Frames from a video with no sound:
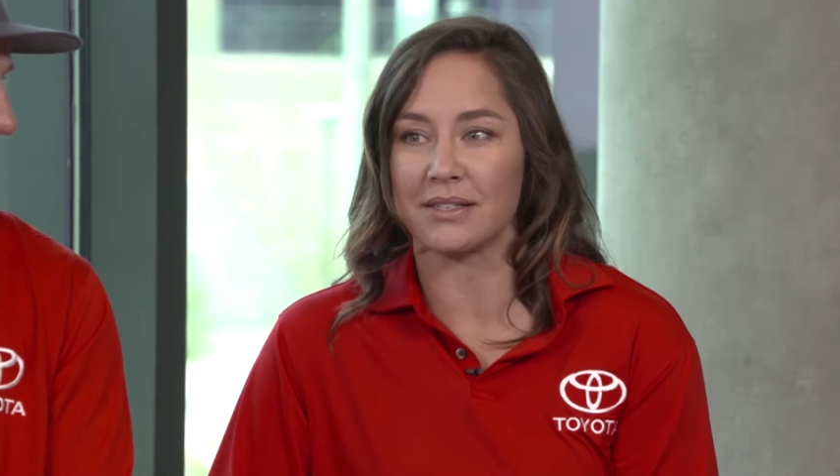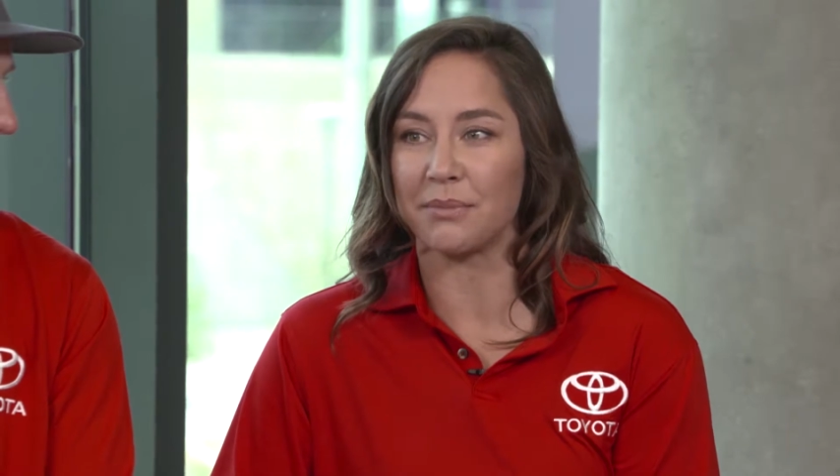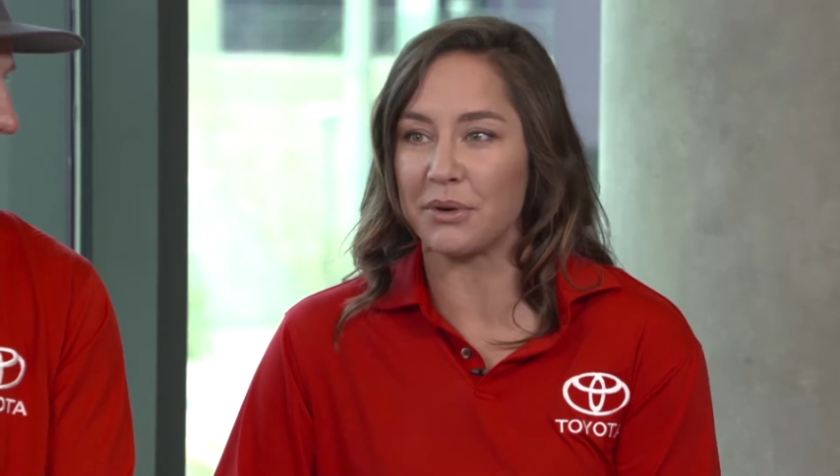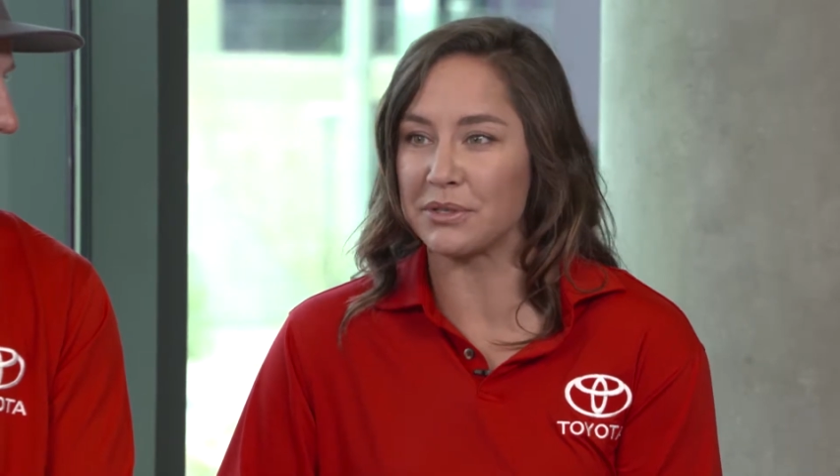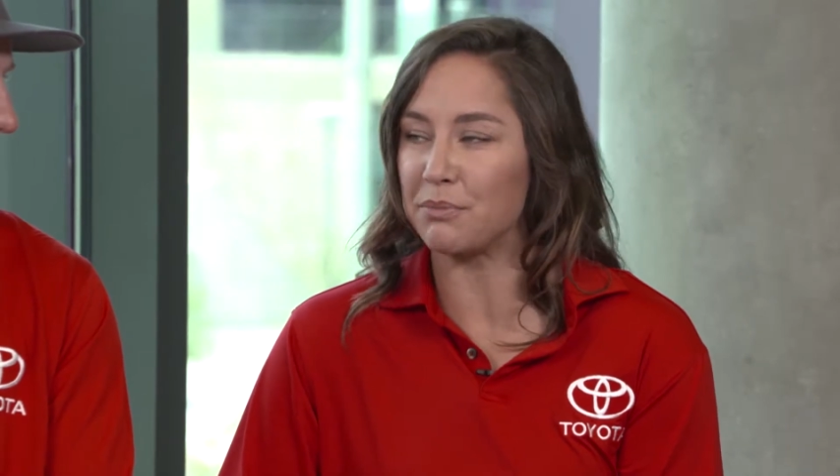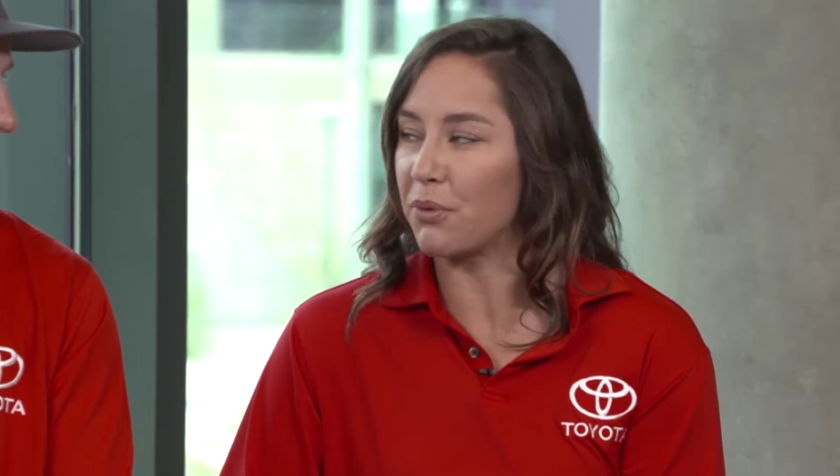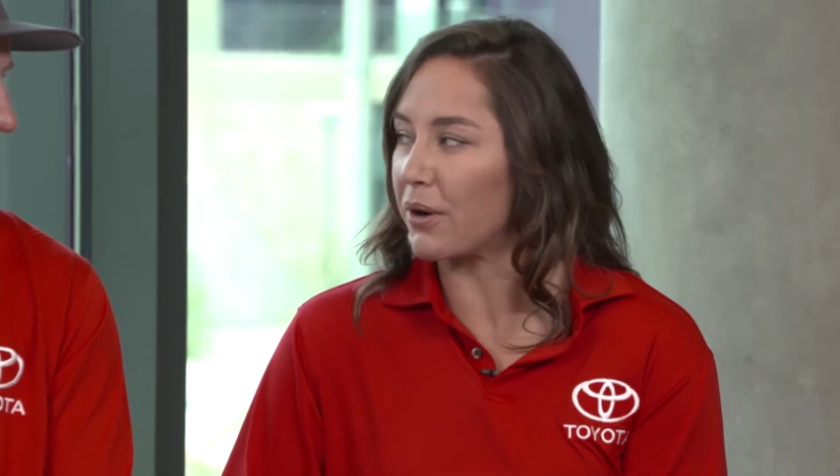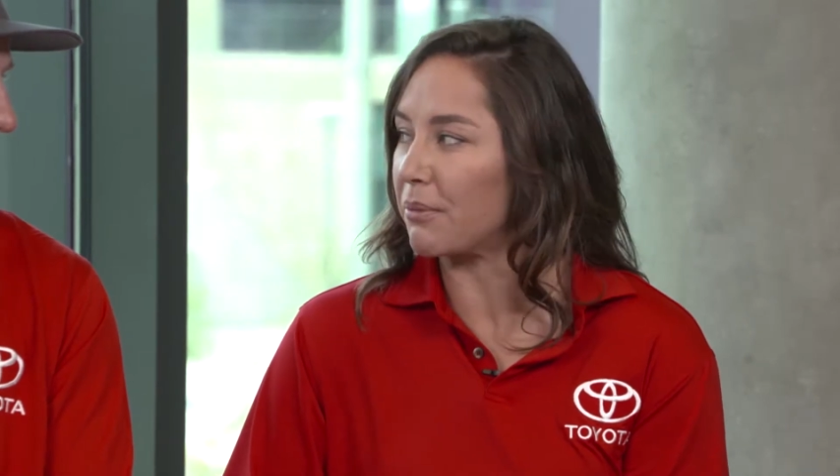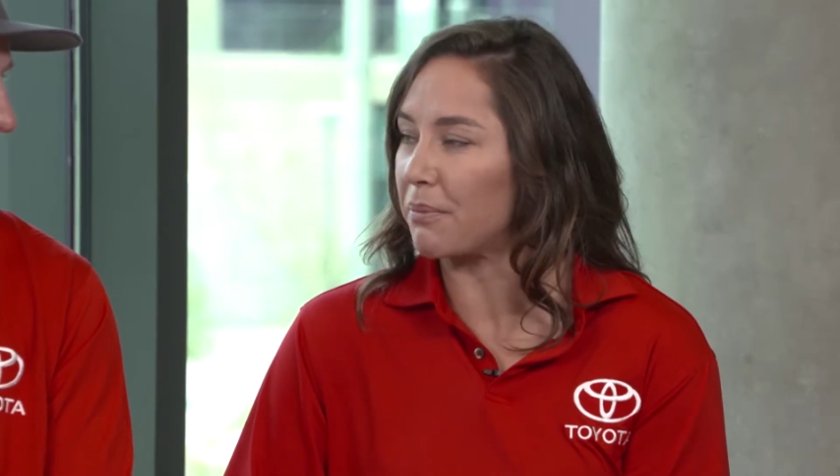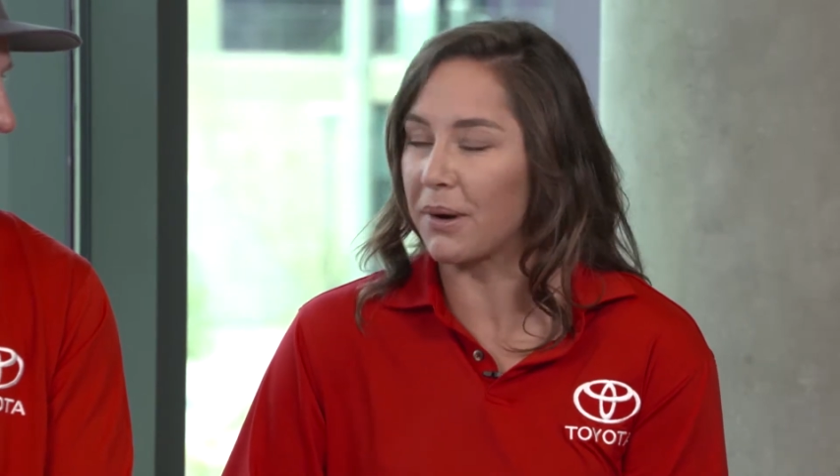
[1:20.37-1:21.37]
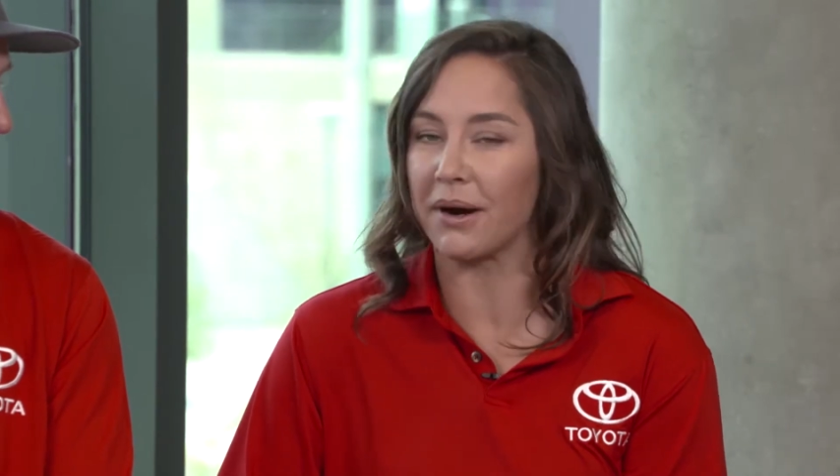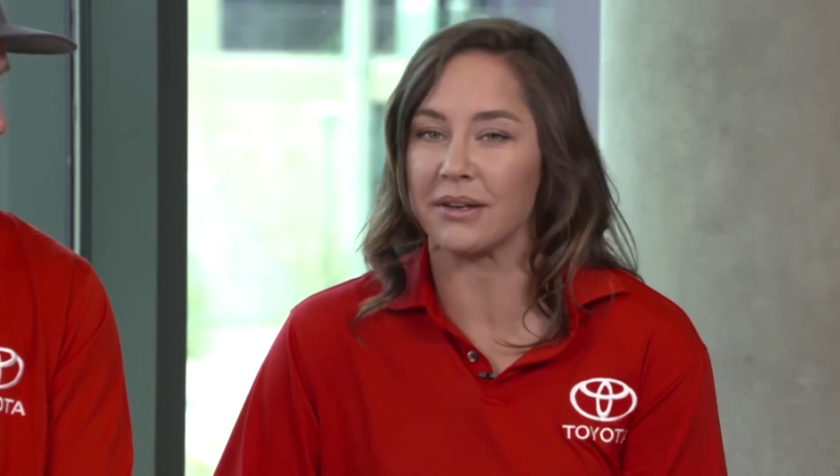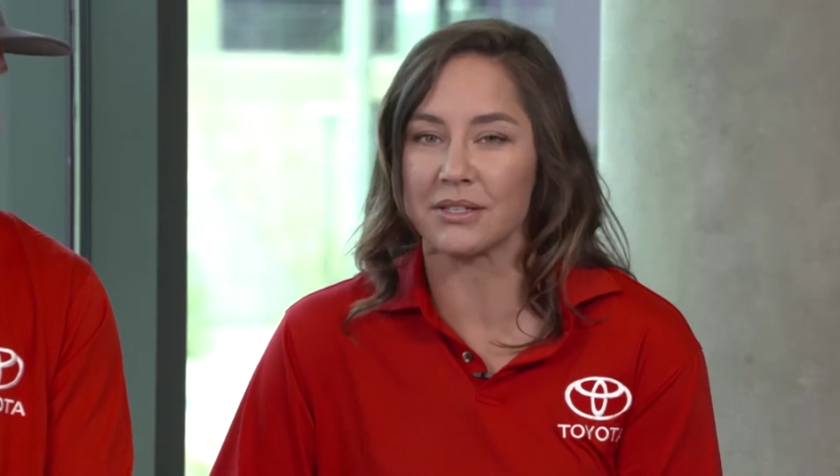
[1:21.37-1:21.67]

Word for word: the most important part,